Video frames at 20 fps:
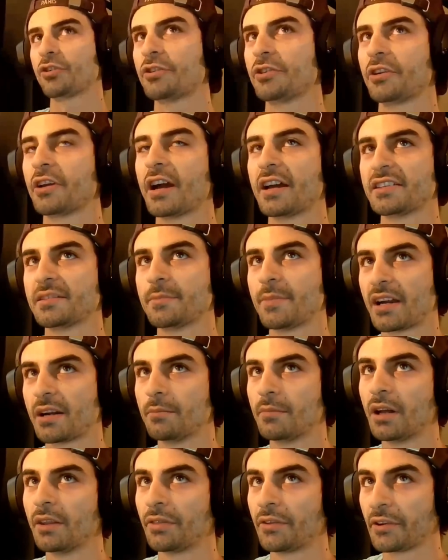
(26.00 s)
joined you guys about
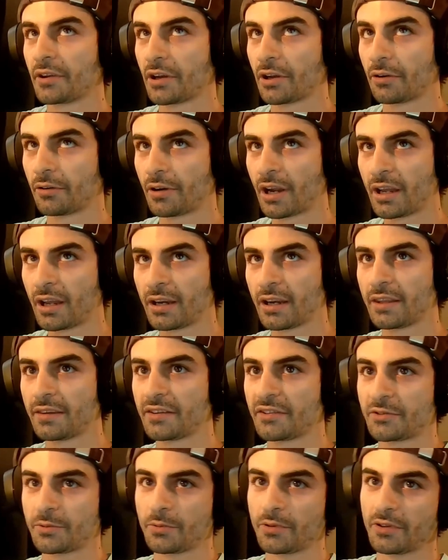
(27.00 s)
a month ago, right?
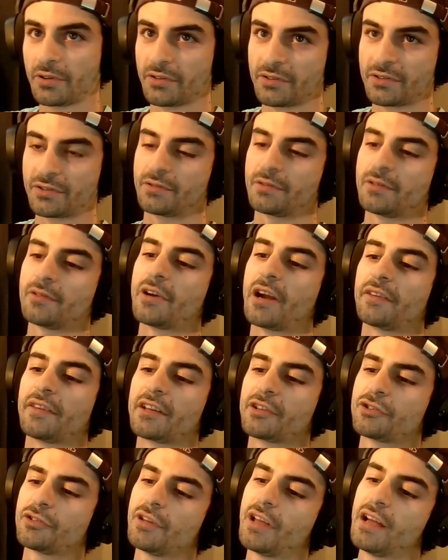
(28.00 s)
And this was around
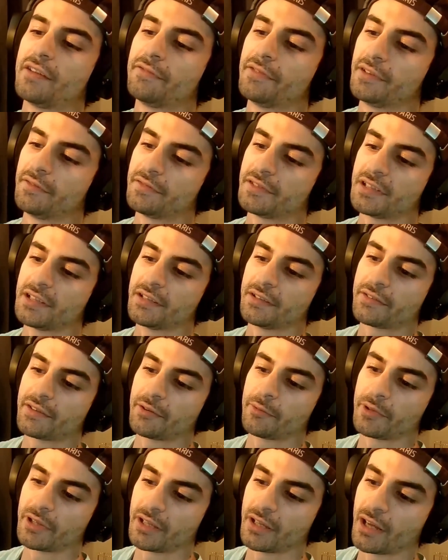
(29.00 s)
like July 15th,
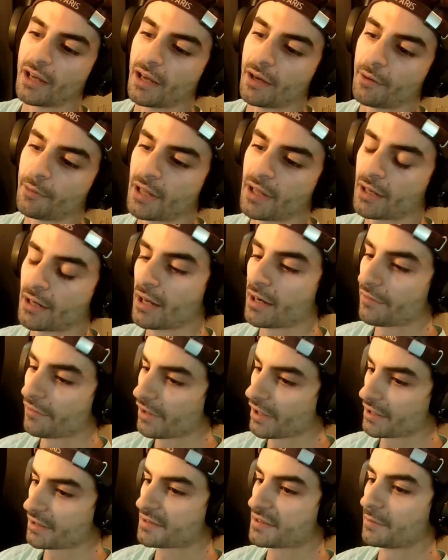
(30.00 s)
and we had kind of
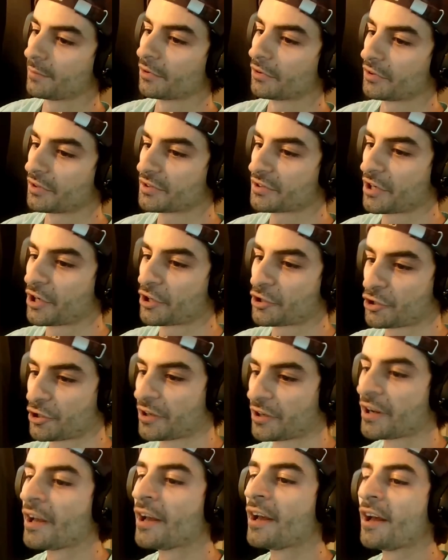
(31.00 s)
like a similar
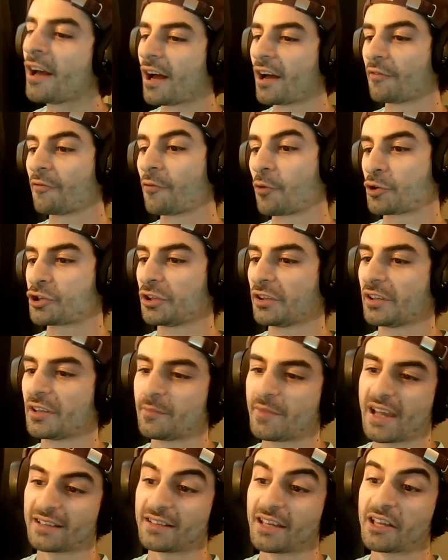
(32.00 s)
discussion. Fortunately,
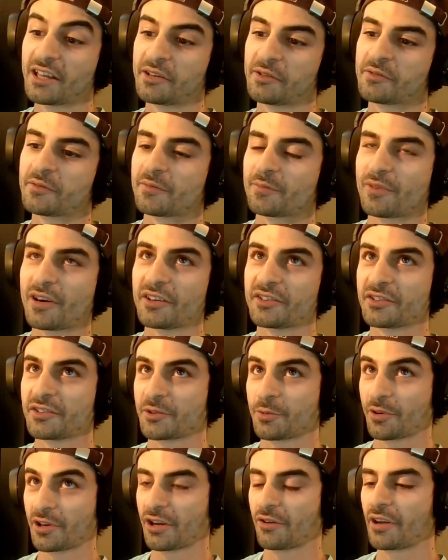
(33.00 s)
back then
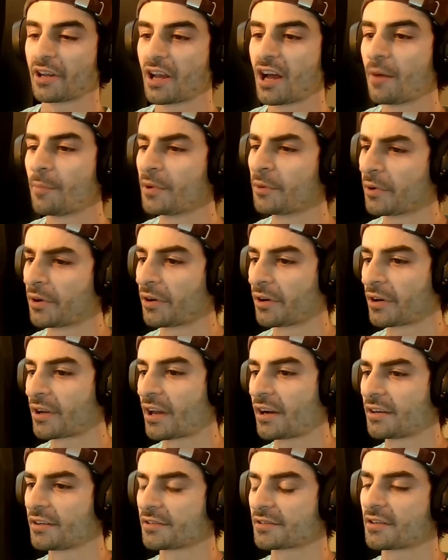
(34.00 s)
prices were going up, and we were
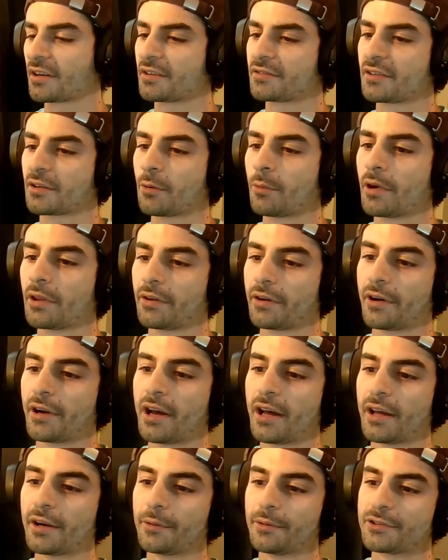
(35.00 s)
kind of discussing whether or
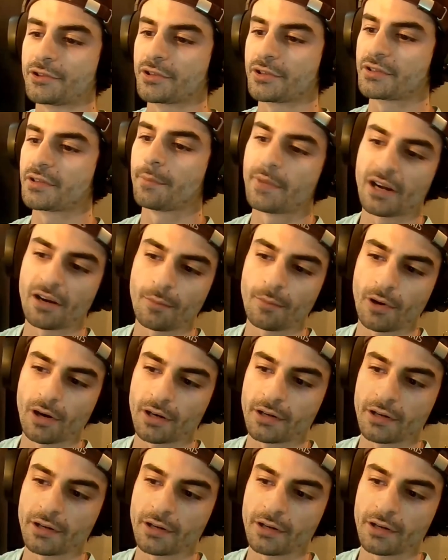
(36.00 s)
not it was just a bear